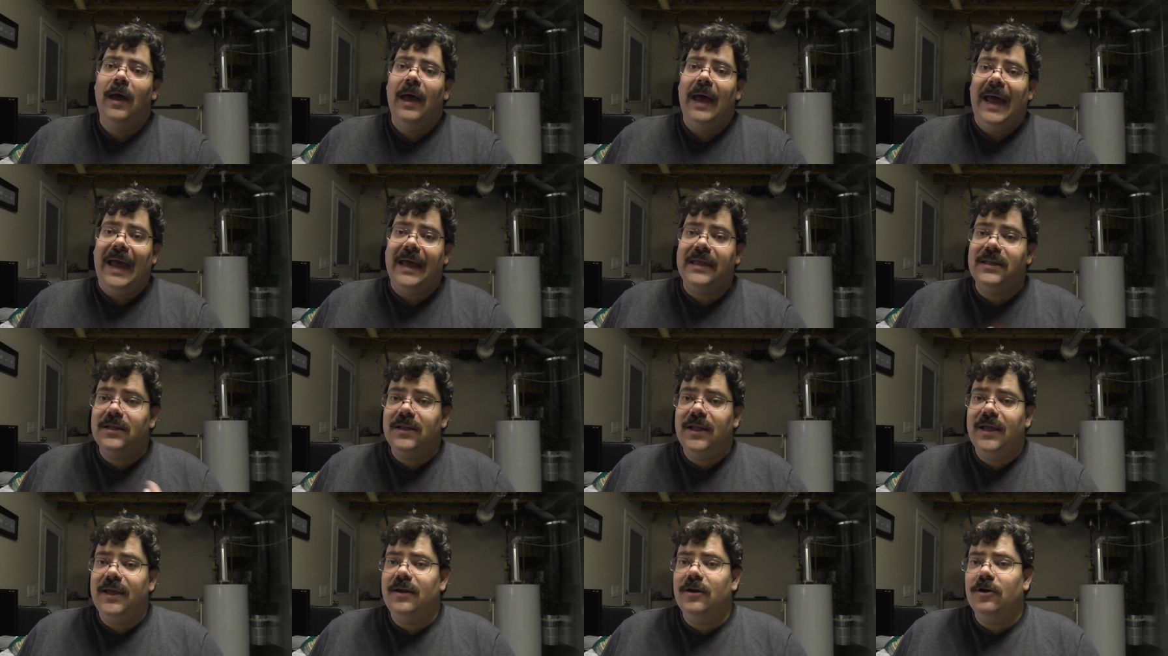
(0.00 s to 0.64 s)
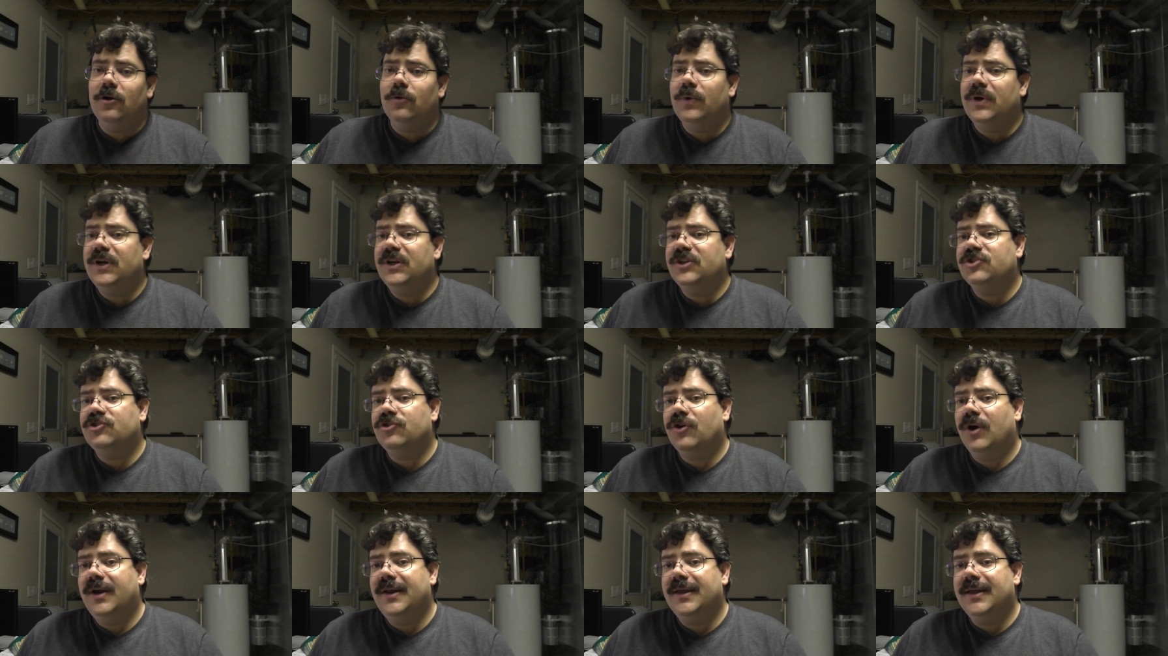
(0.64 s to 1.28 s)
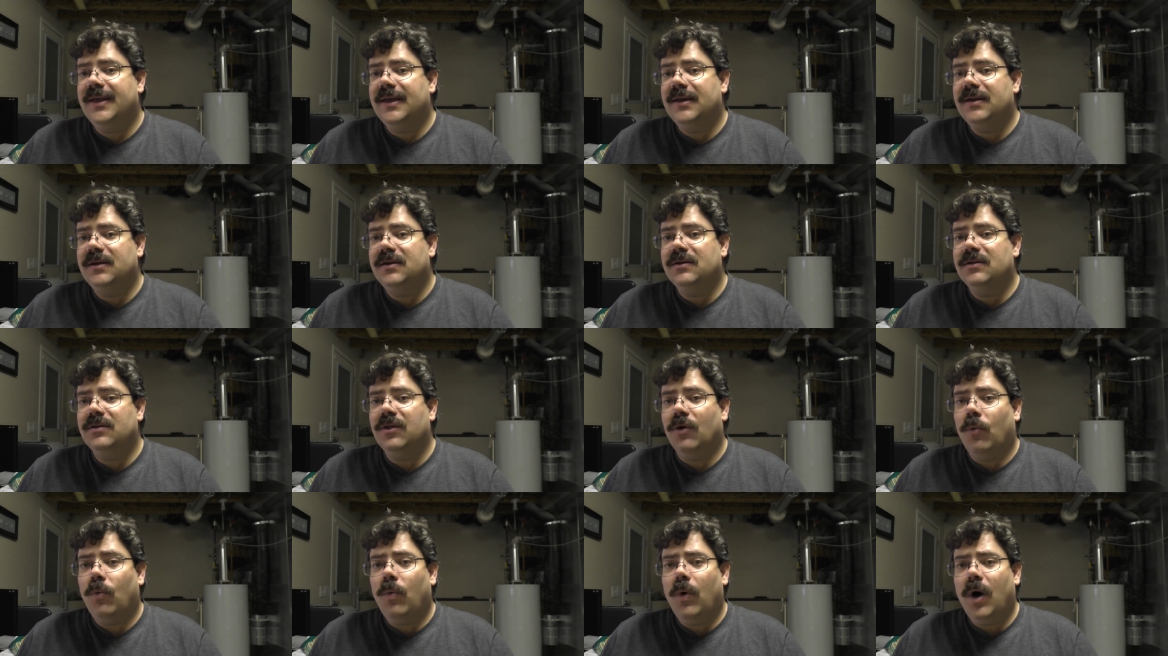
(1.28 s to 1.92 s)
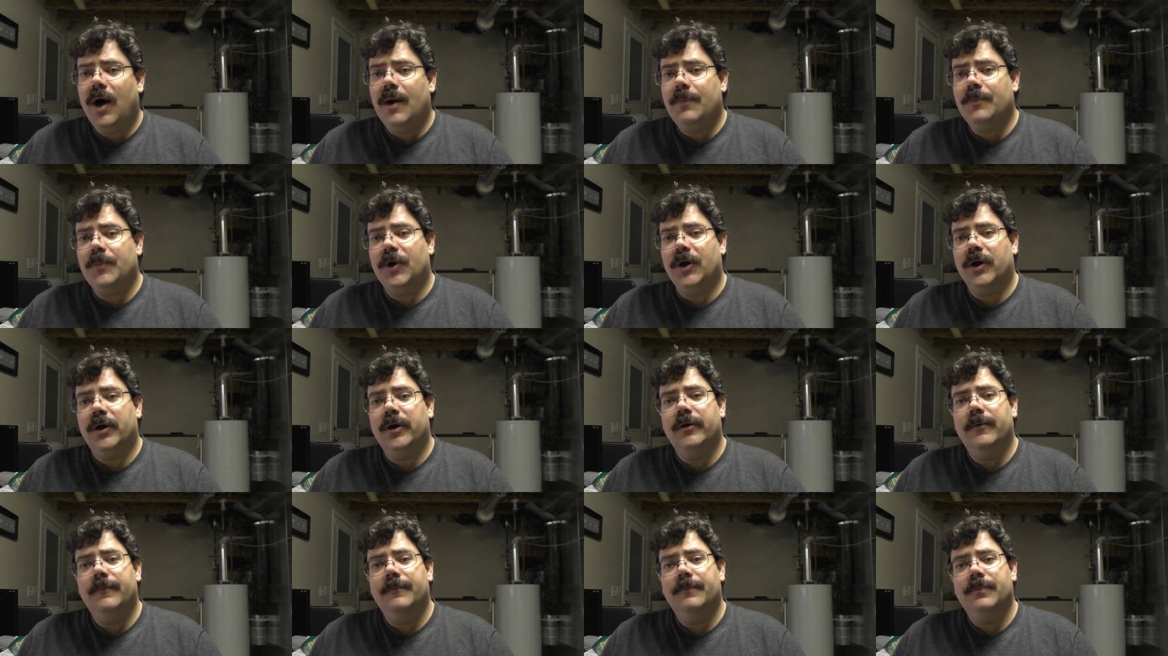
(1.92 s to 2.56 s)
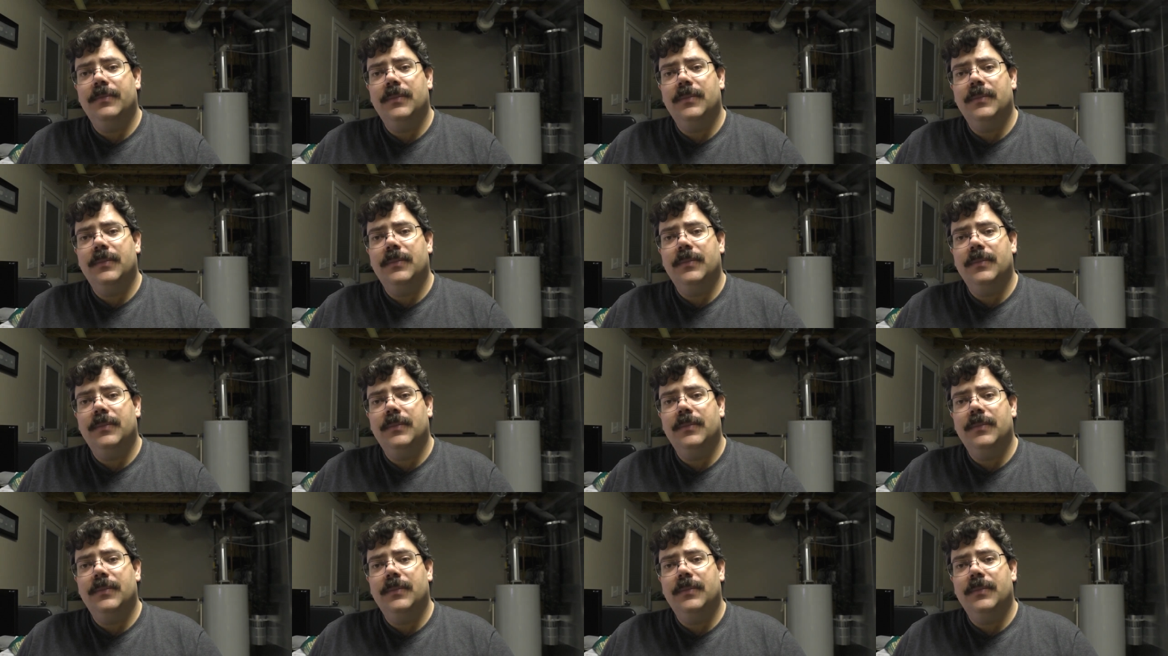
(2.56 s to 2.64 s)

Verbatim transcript: And later, when he's trying to get into the WOPR,